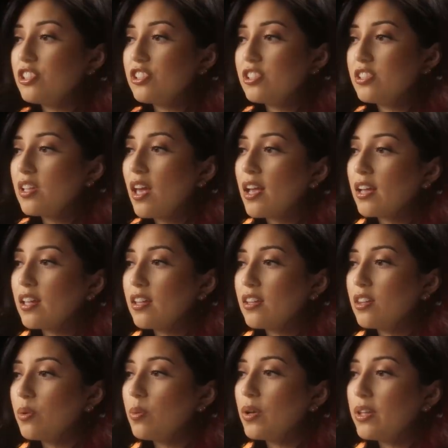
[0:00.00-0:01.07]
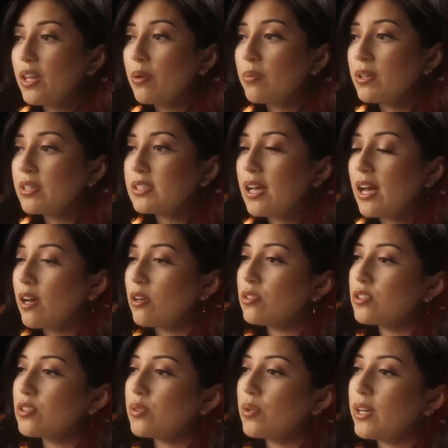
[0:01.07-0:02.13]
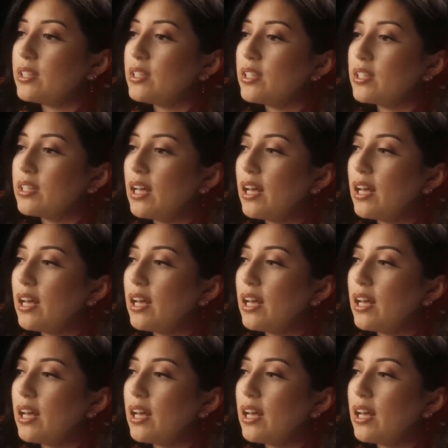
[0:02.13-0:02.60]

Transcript: She's just like the one that runs the house. So I think